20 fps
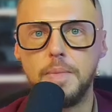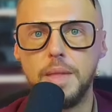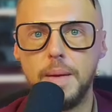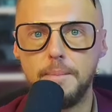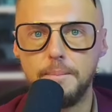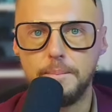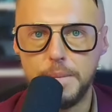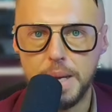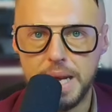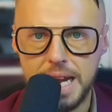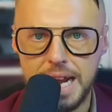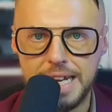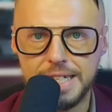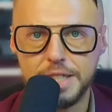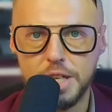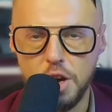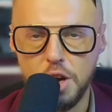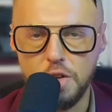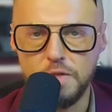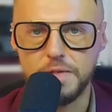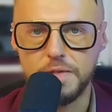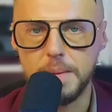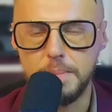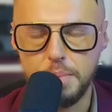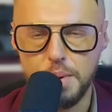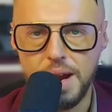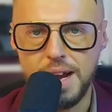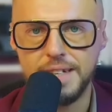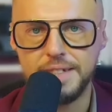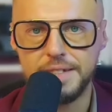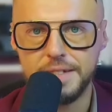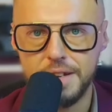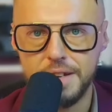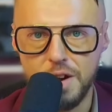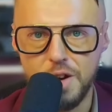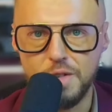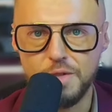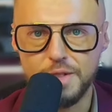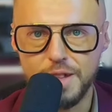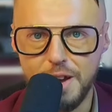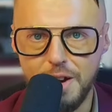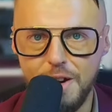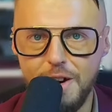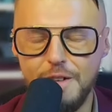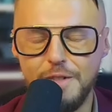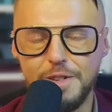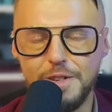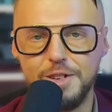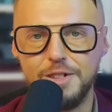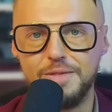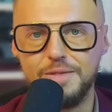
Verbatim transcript: because of the price of the offer.